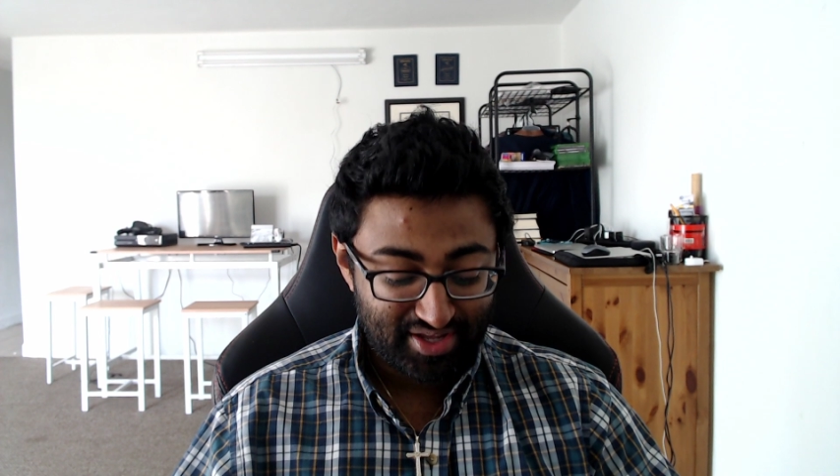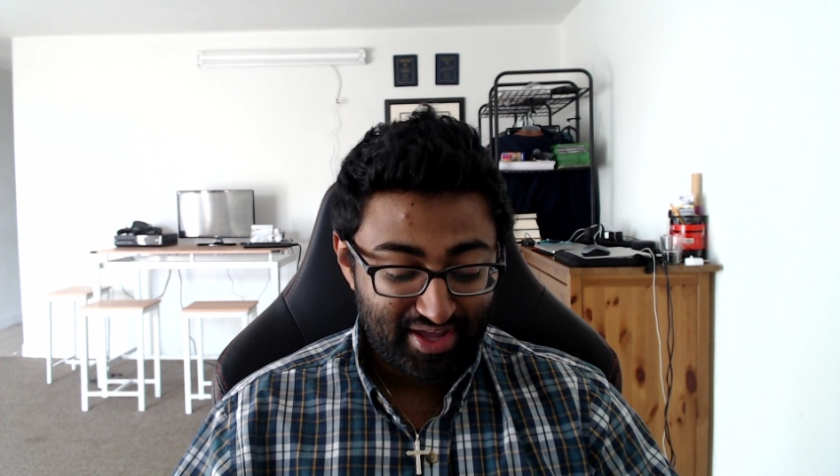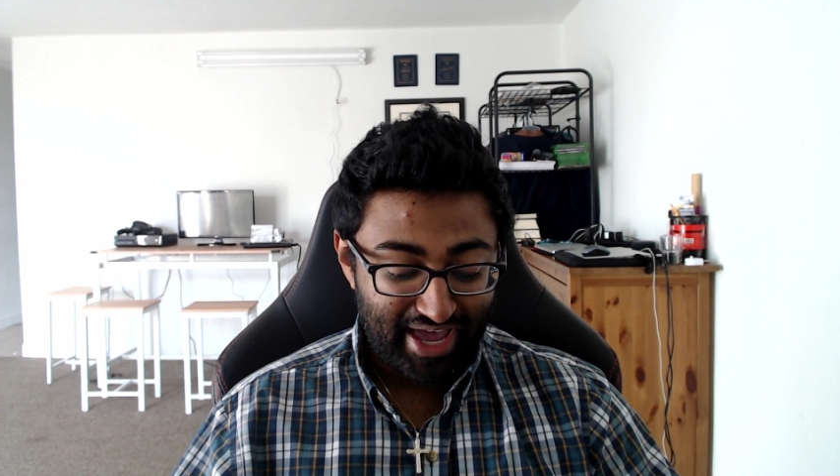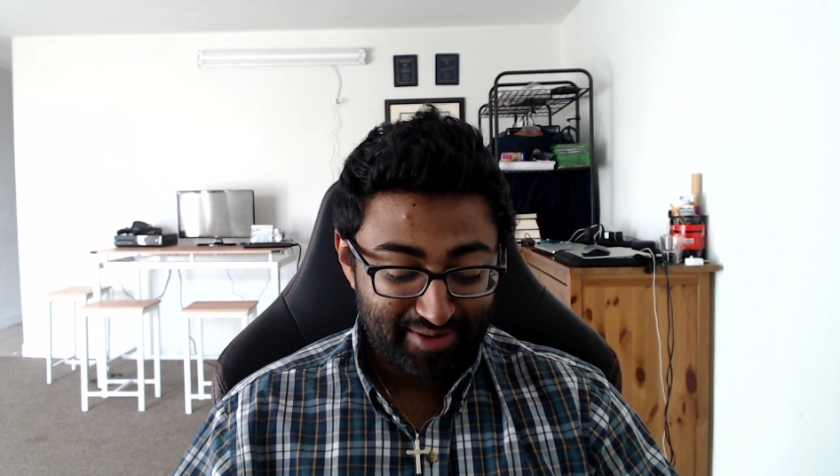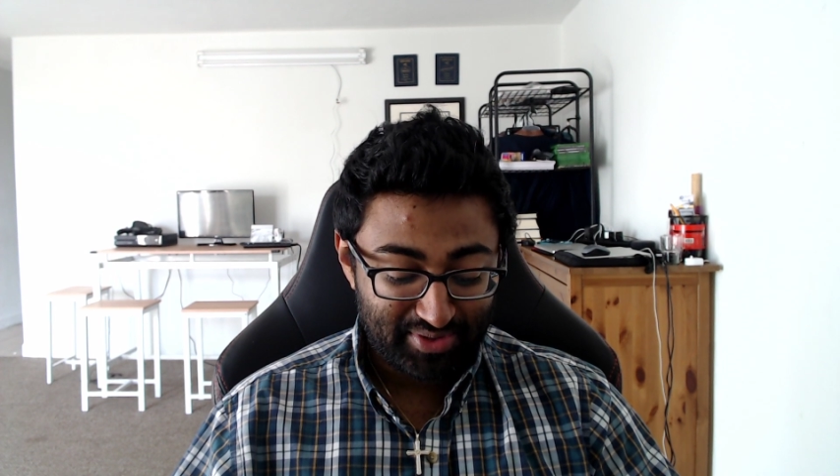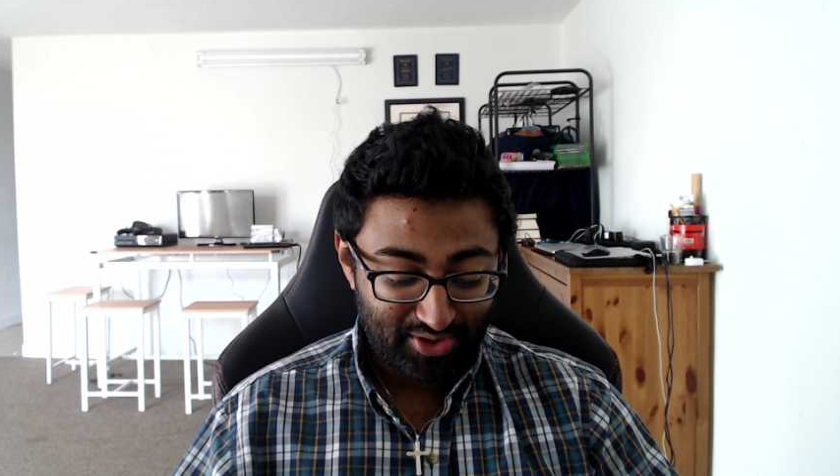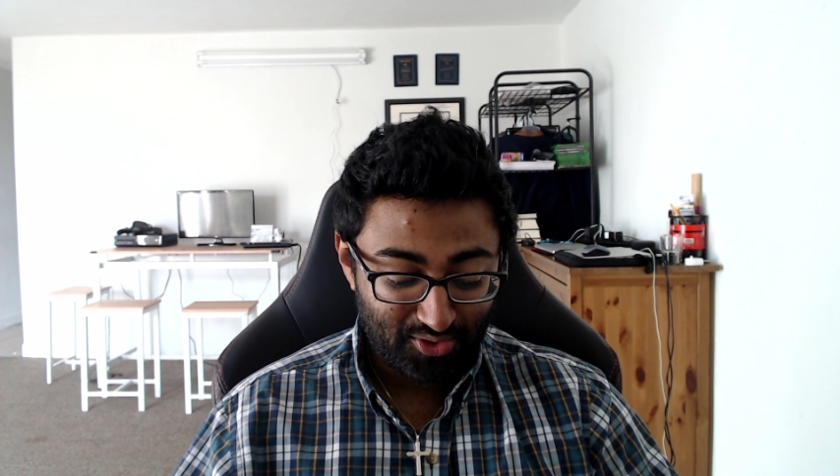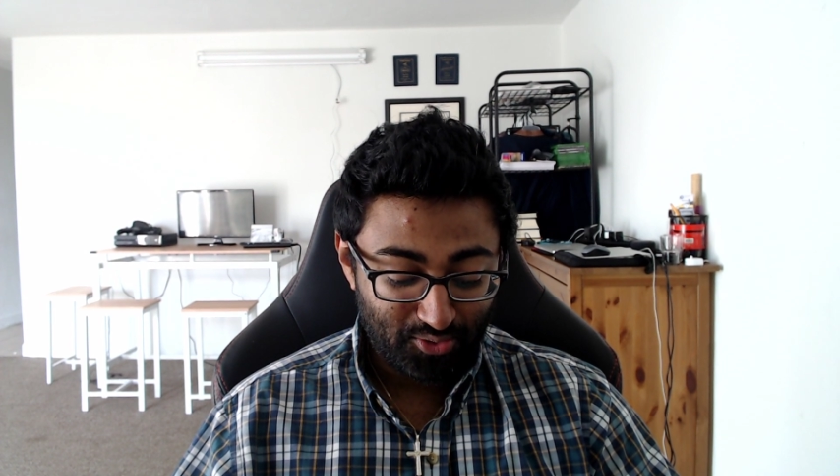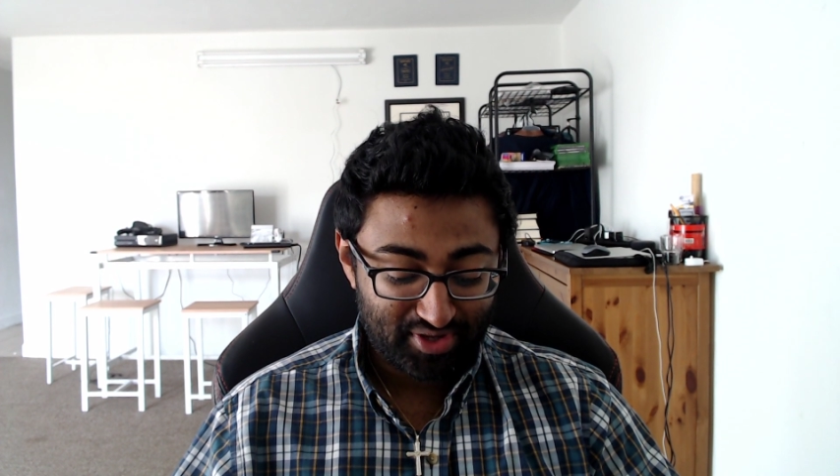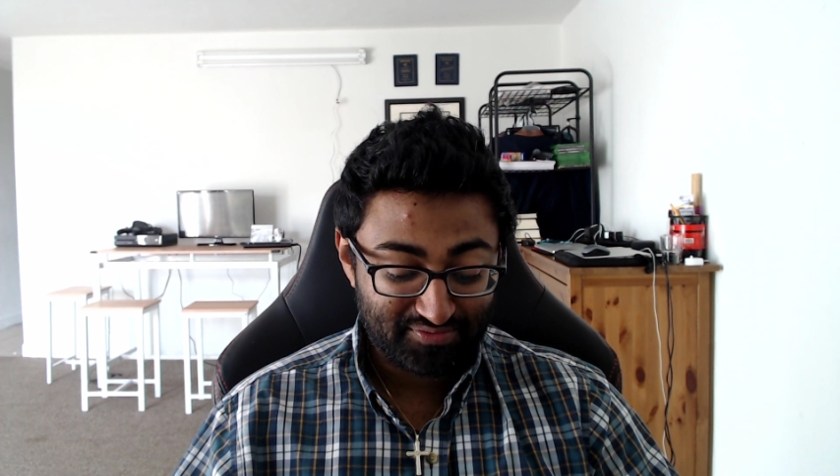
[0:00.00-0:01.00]
And
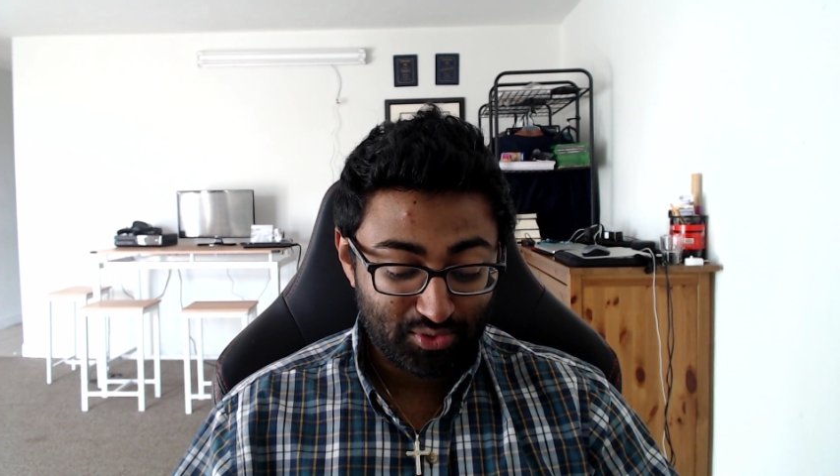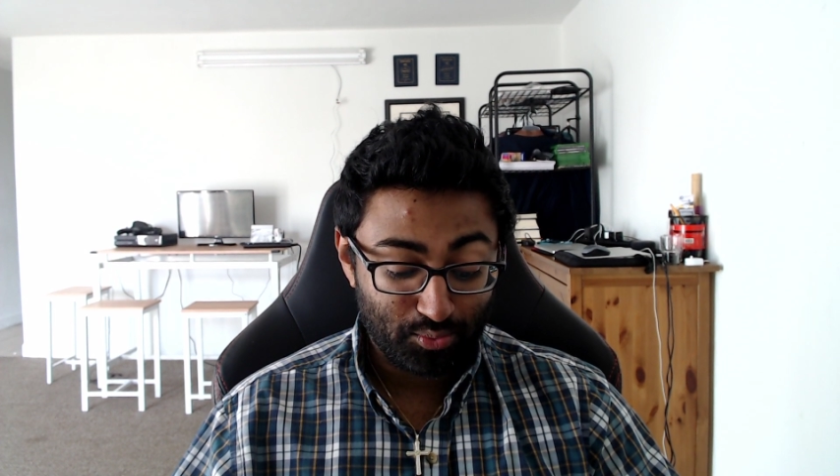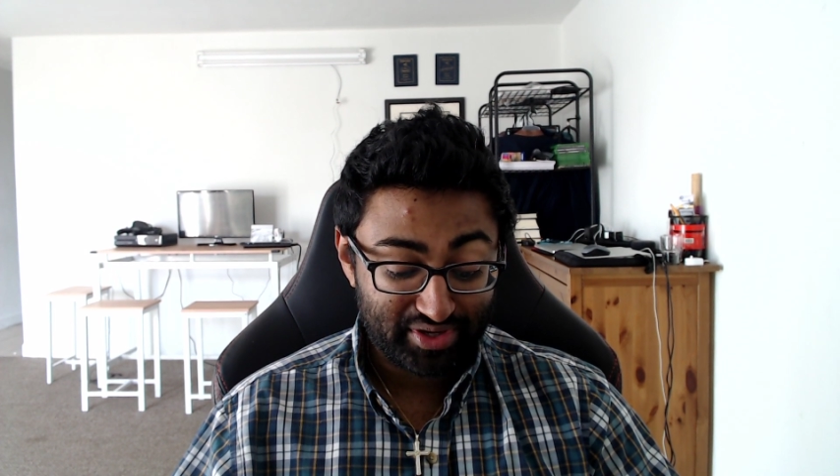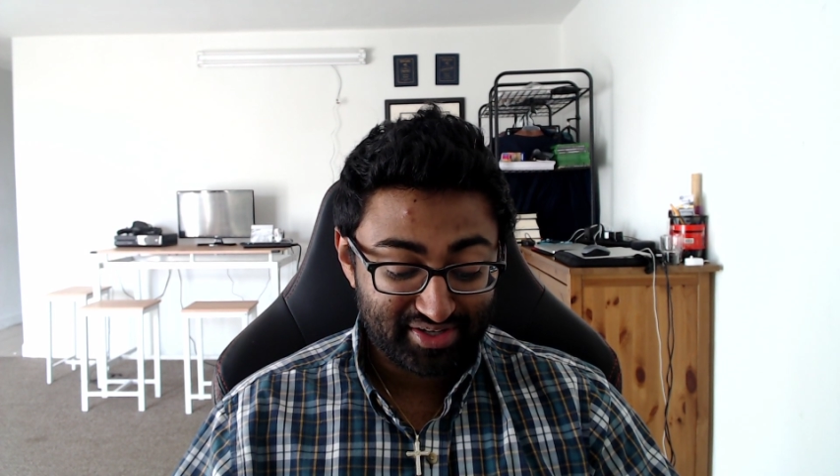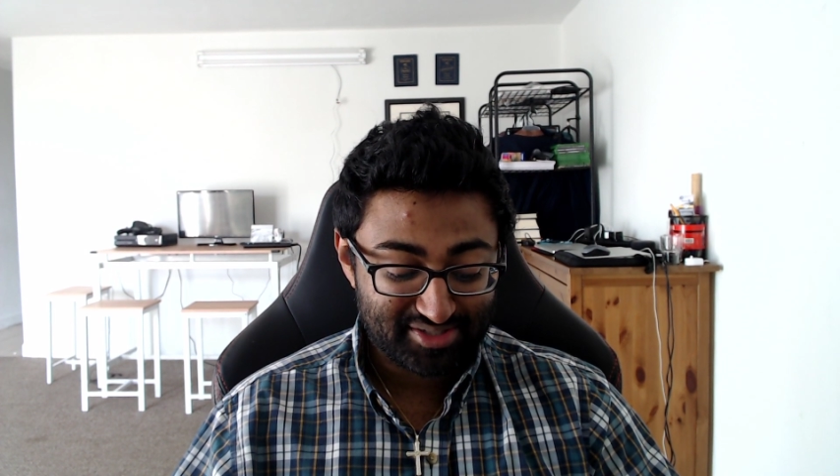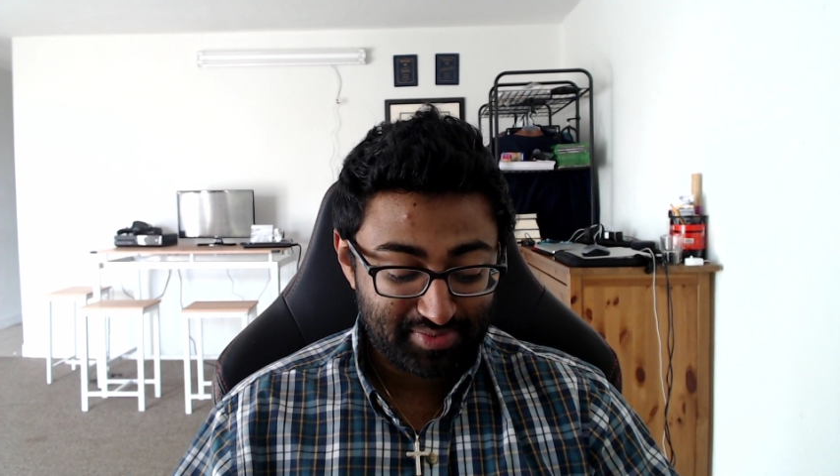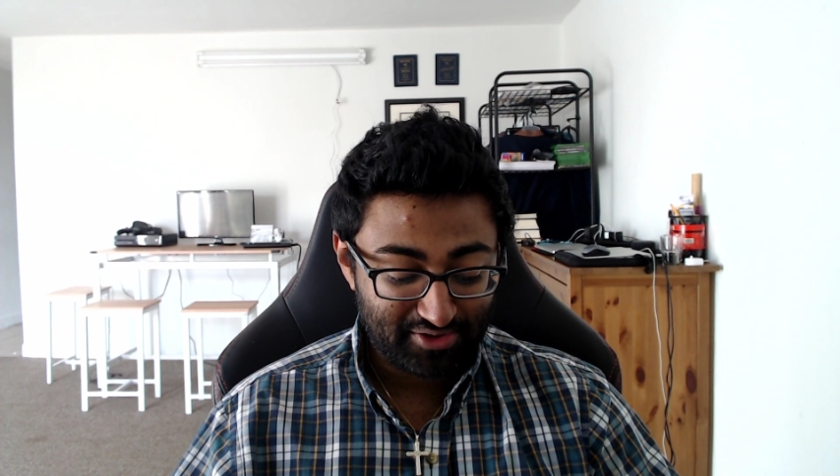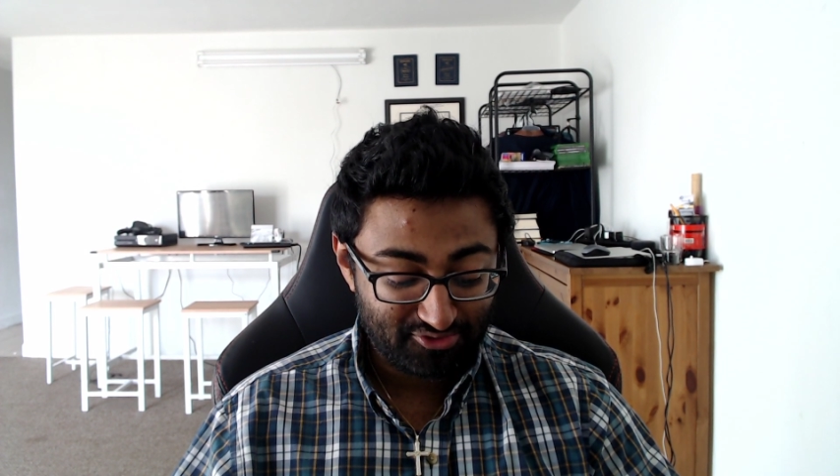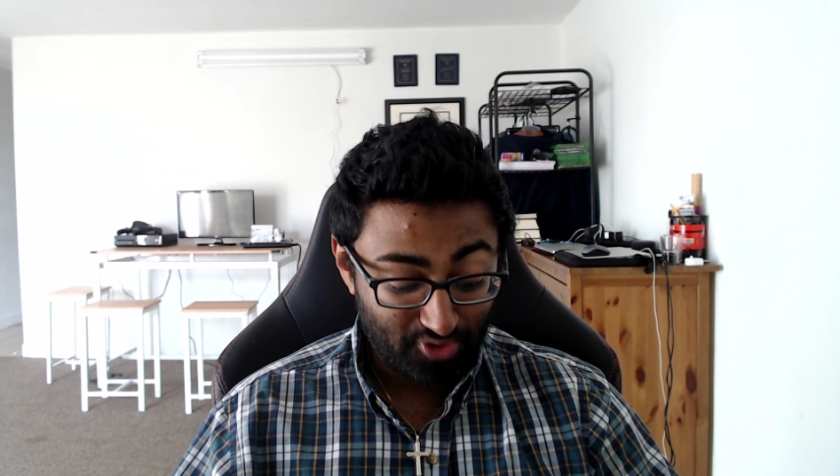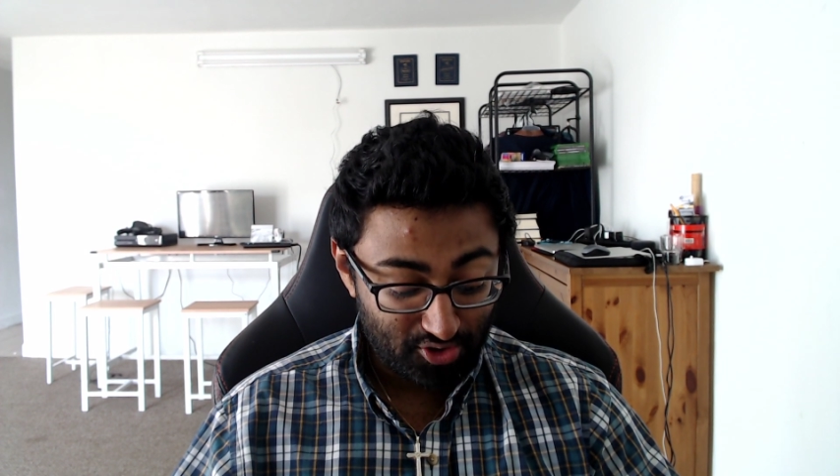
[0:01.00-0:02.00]
behold, if the witness be a
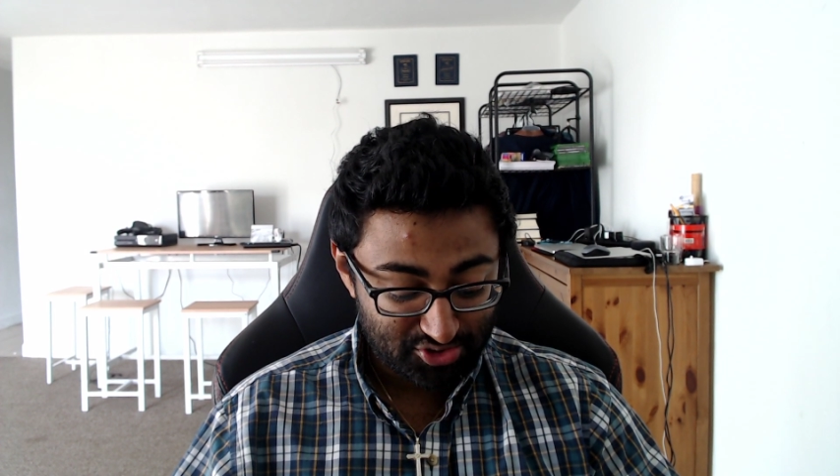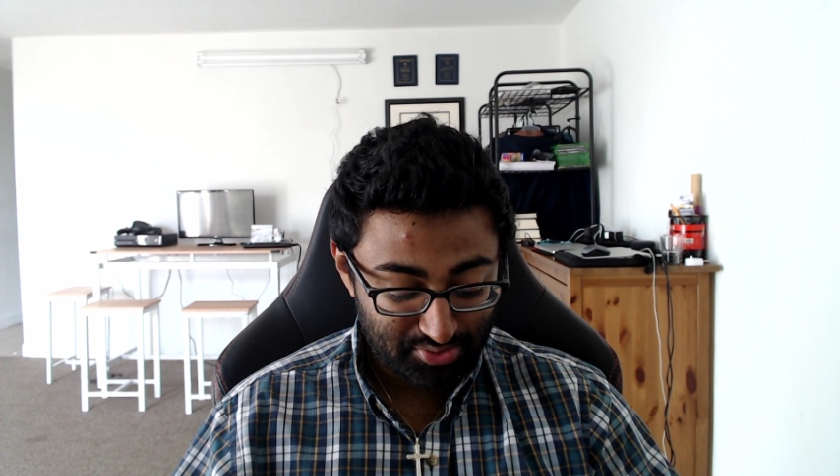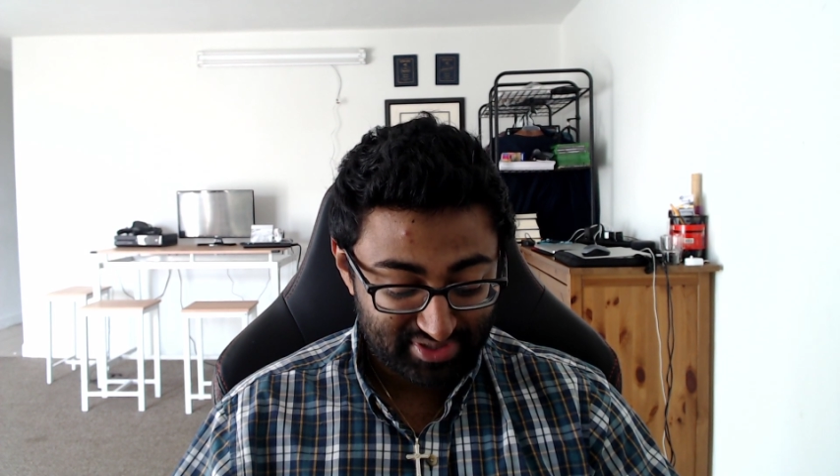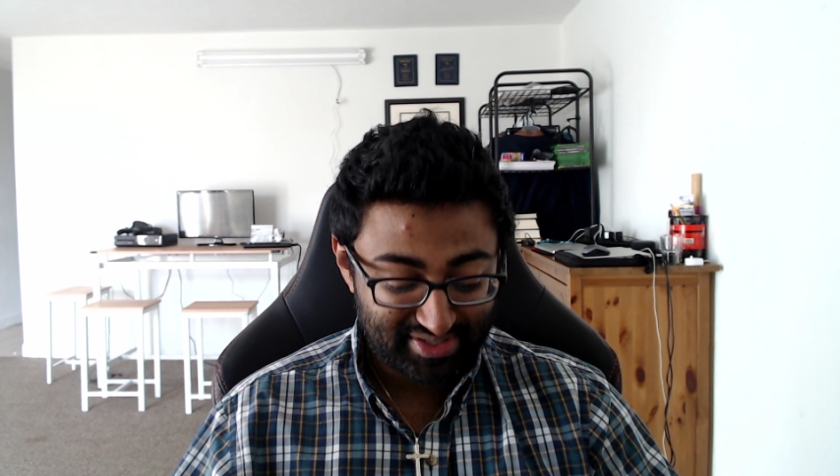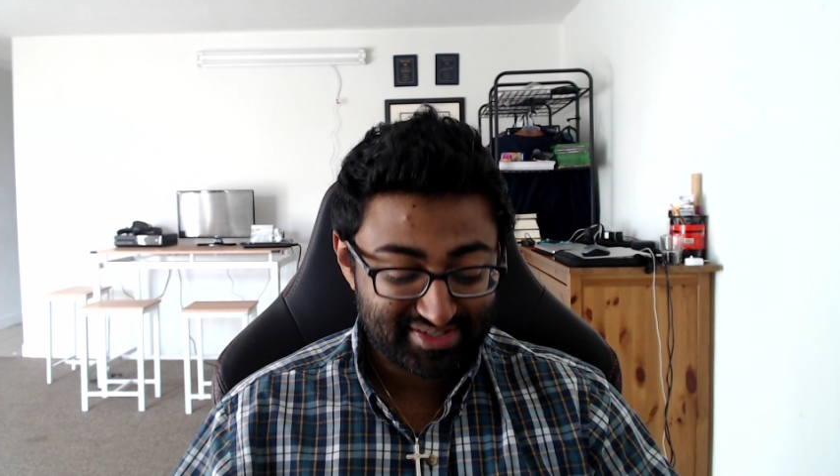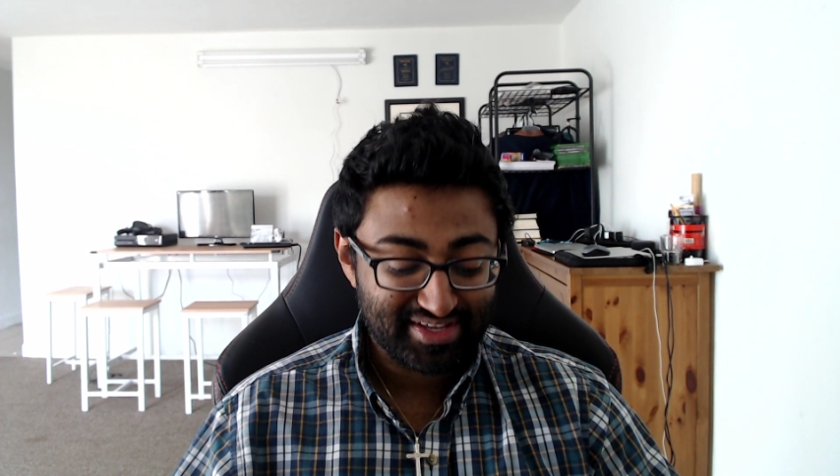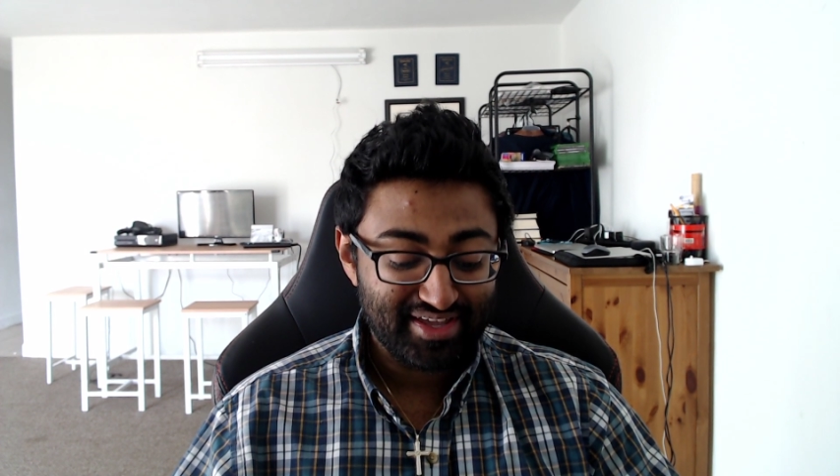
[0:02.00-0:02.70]
false witness,